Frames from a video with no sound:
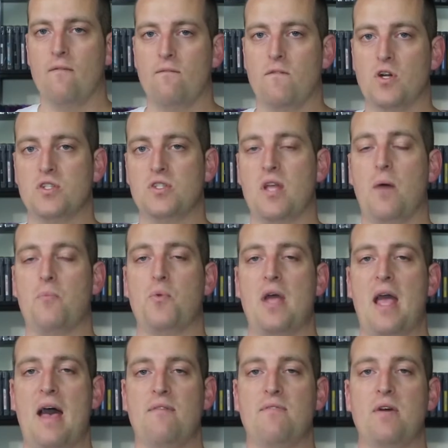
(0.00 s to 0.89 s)
First up
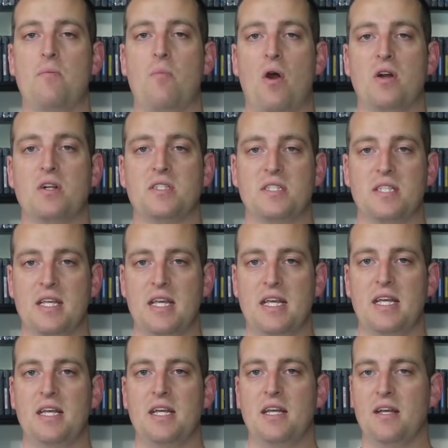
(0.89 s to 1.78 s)
we have
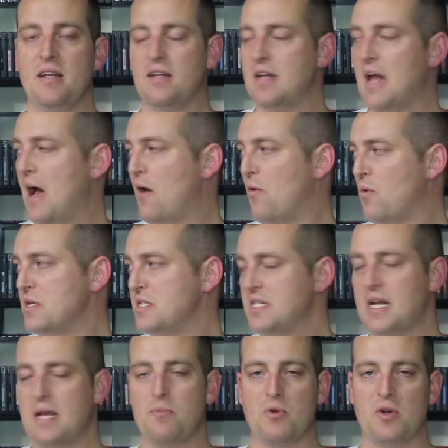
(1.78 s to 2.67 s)
MRC. Now I
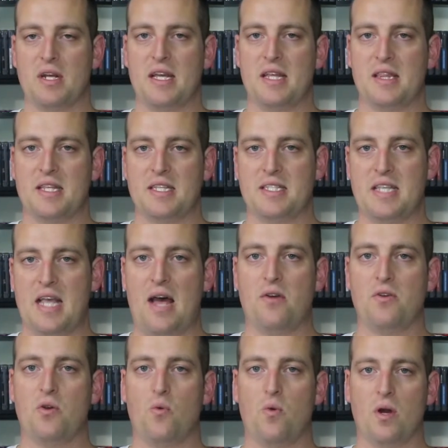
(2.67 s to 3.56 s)
wasn't able to get the
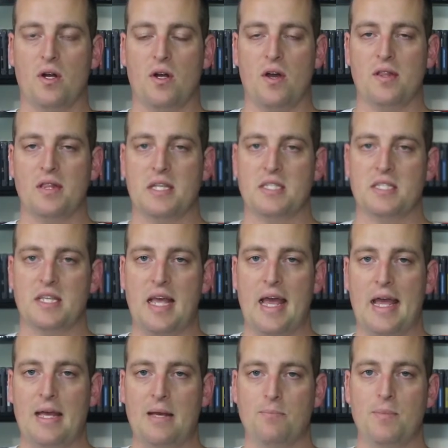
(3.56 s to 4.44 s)
sound to work on this
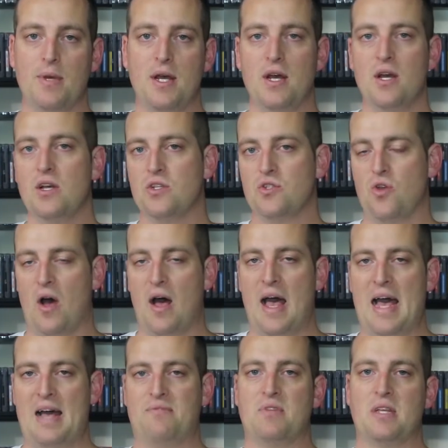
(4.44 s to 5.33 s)
game, so I
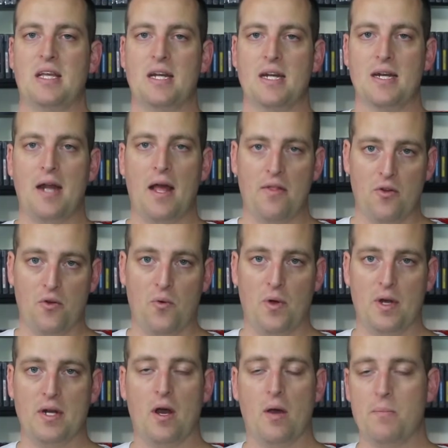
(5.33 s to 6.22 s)
have to get another one.